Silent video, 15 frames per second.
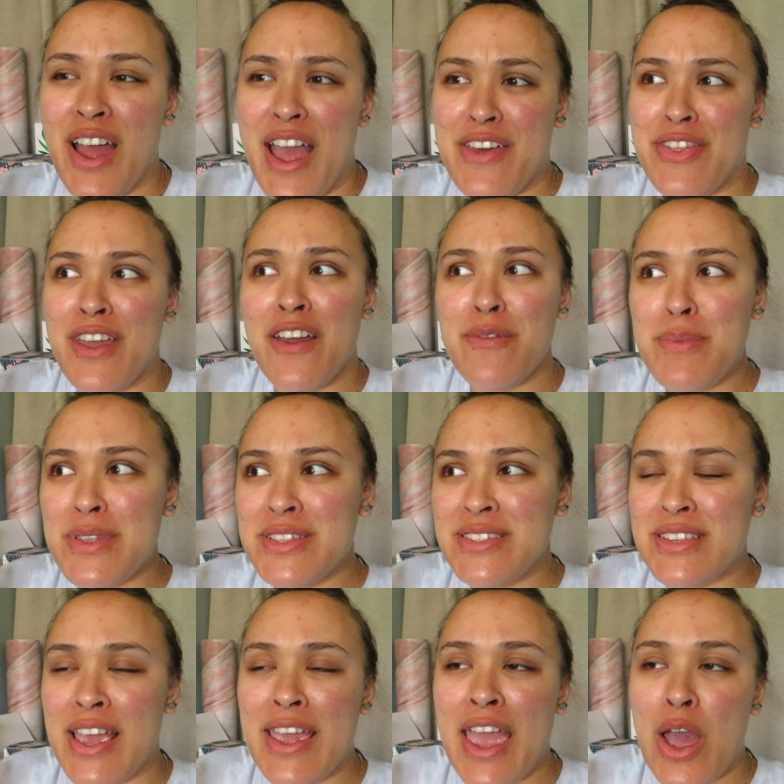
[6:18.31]
I think I've been
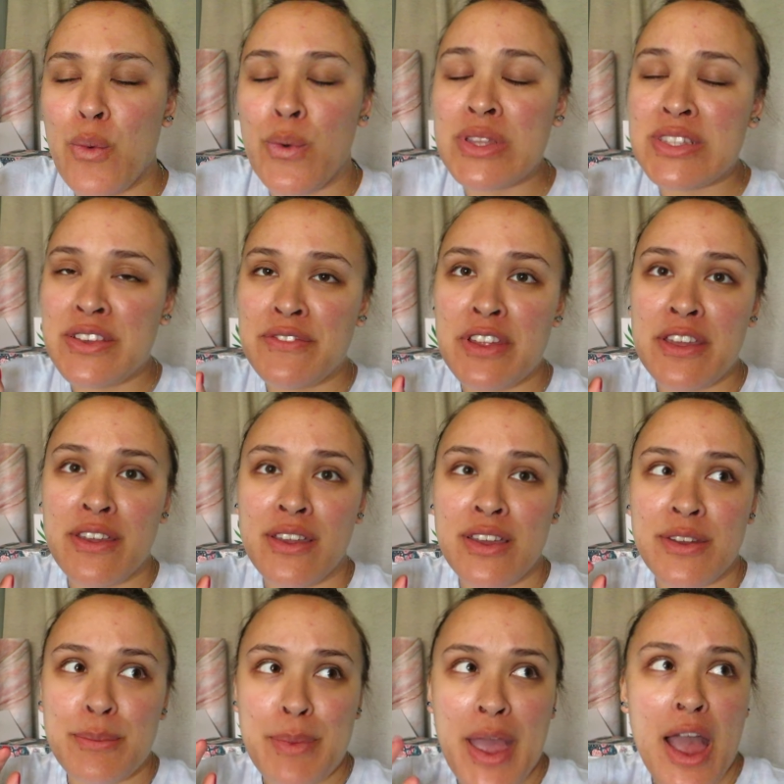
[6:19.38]
staying at 170
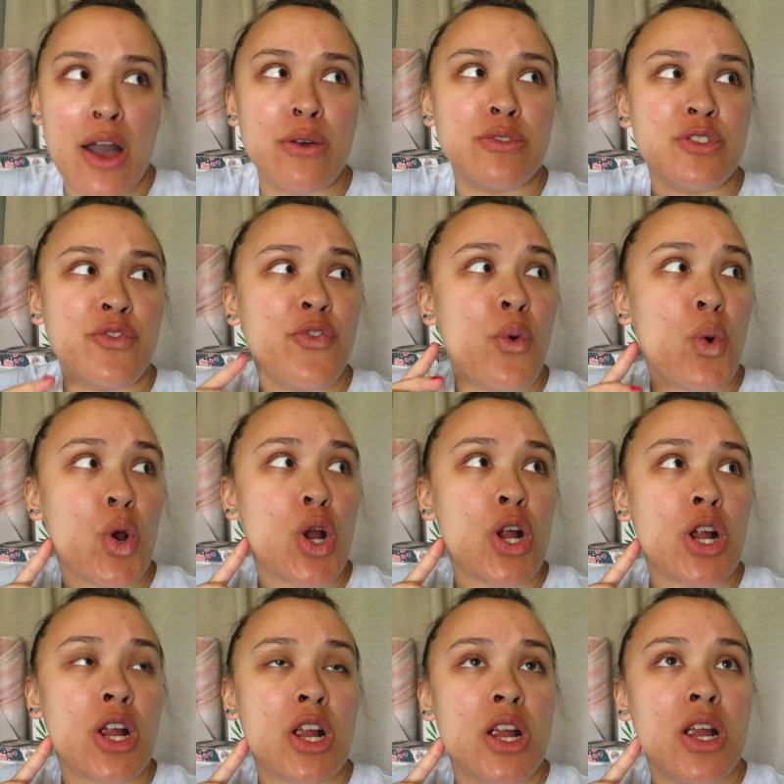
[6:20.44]
pounds
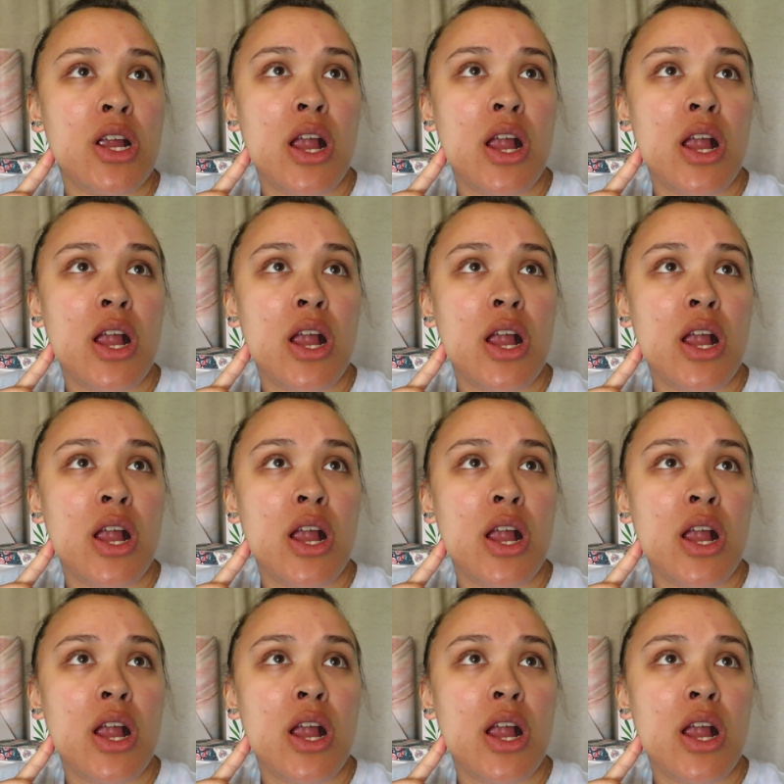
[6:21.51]
for,